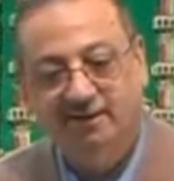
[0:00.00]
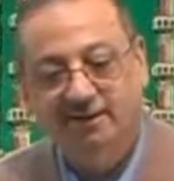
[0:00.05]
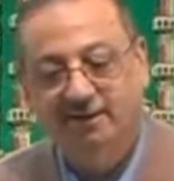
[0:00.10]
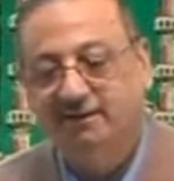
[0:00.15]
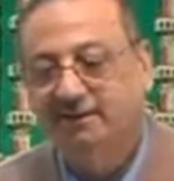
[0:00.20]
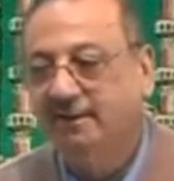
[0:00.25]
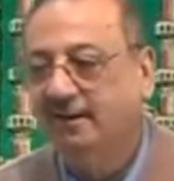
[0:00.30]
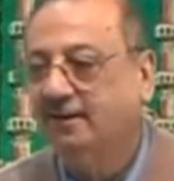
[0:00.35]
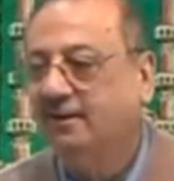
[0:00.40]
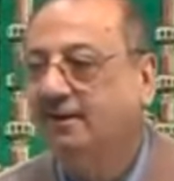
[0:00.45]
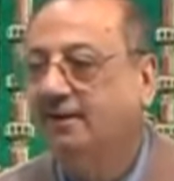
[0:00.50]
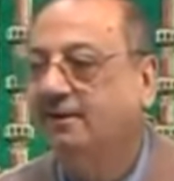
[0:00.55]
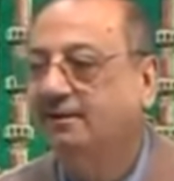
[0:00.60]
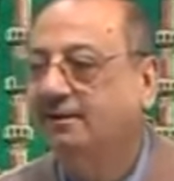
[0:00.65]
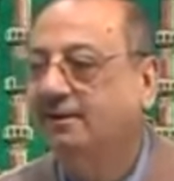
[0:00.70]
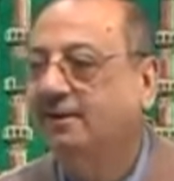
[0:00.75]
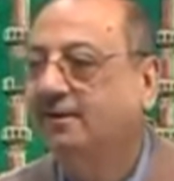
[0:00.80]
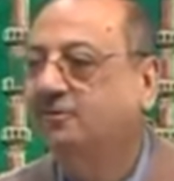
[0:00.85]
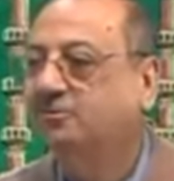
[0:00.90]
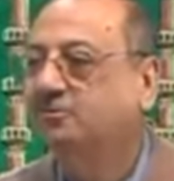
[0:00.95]
that it
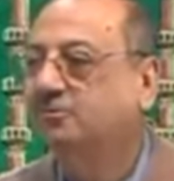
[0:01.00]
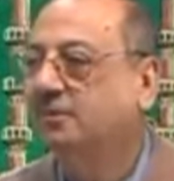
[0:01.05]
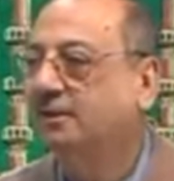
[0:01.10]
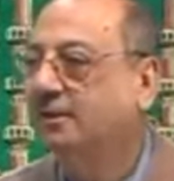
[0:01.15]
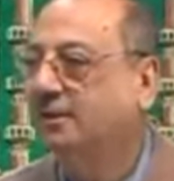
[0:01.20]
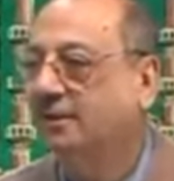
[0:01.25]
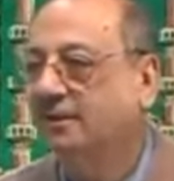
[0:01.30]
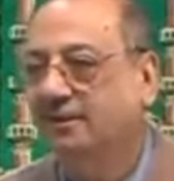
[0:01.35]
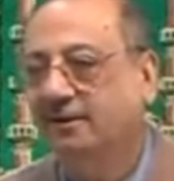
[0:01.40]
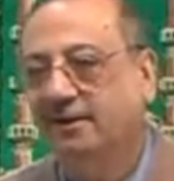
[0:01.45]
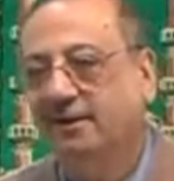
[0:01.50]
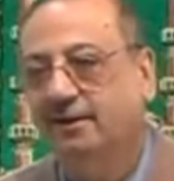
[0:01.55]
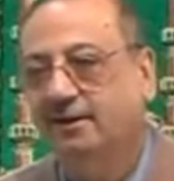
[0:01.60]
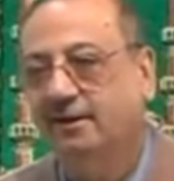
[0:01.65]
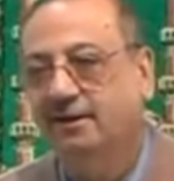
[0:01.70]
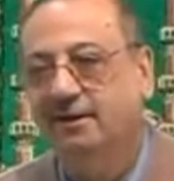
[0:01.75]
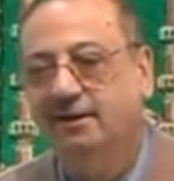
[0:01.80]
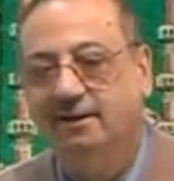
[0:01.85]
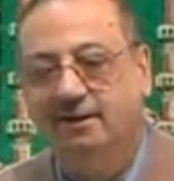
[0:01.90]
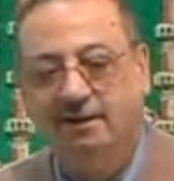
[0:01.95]
gives me
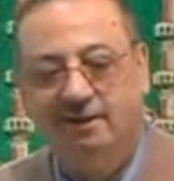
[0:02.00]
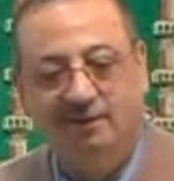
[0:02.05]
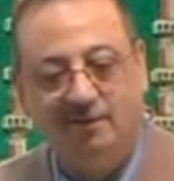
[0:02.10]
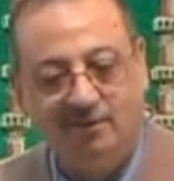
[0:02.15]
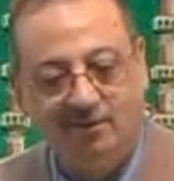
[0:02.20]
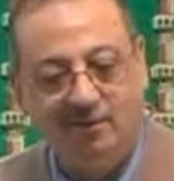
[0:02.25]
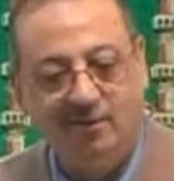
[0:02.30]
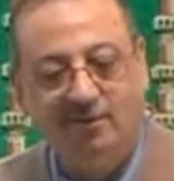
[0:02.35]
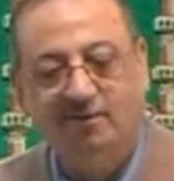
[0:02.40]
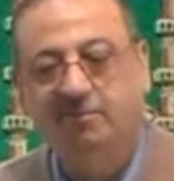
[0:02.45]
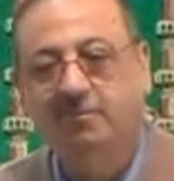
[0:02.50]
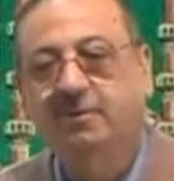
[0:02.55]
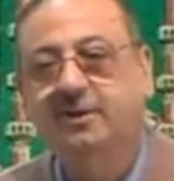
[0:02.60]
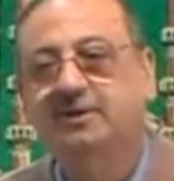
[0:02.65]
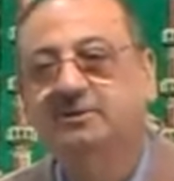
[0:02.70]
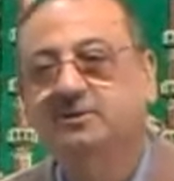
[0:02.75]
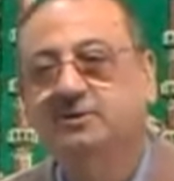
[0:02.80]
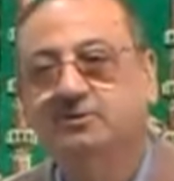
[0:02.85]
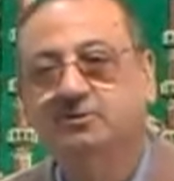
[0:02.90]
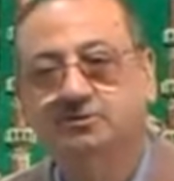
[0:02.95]
a lot of
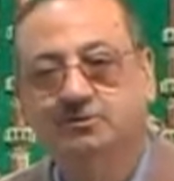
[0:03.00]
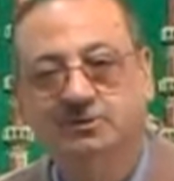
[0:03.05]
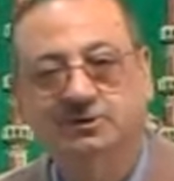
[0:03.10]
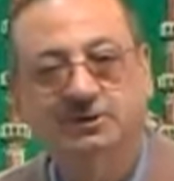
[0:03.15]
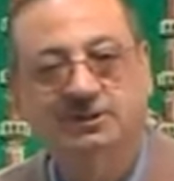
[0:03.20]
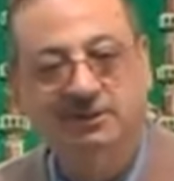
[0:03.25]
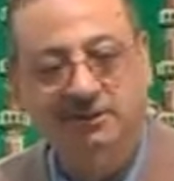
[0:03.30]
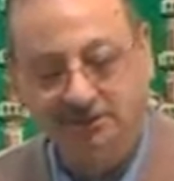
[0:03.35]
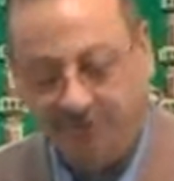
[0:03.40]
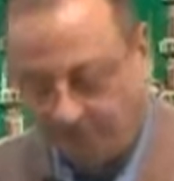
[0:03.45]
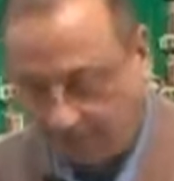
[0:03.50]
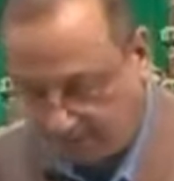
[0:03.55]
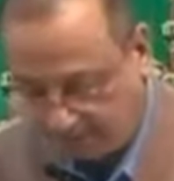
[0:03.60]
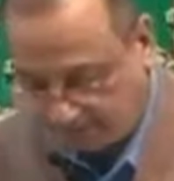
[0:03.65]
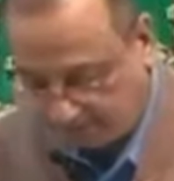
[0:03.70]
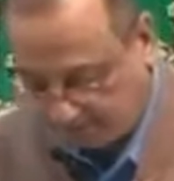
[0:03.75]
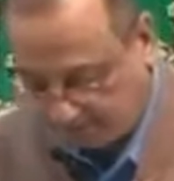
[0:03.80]
pleasure to see this, brothers and